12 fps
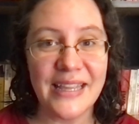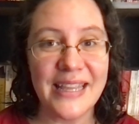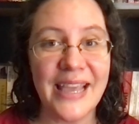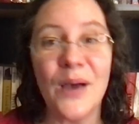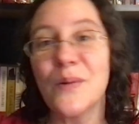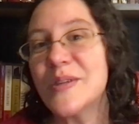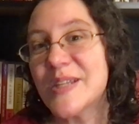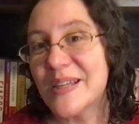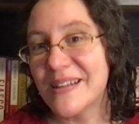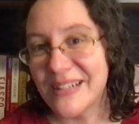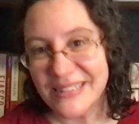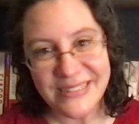
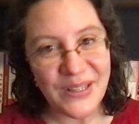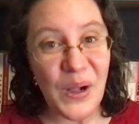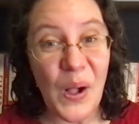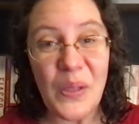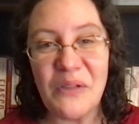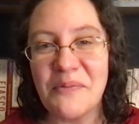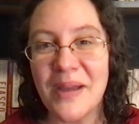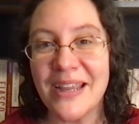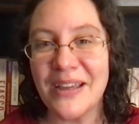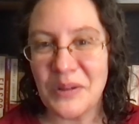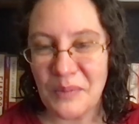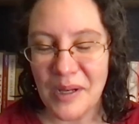counted all of my
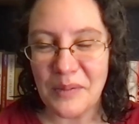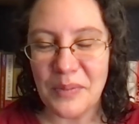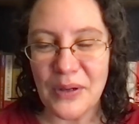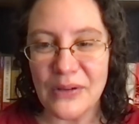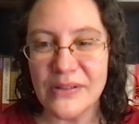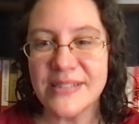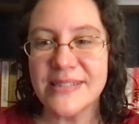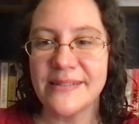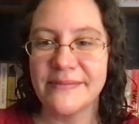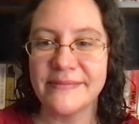unread books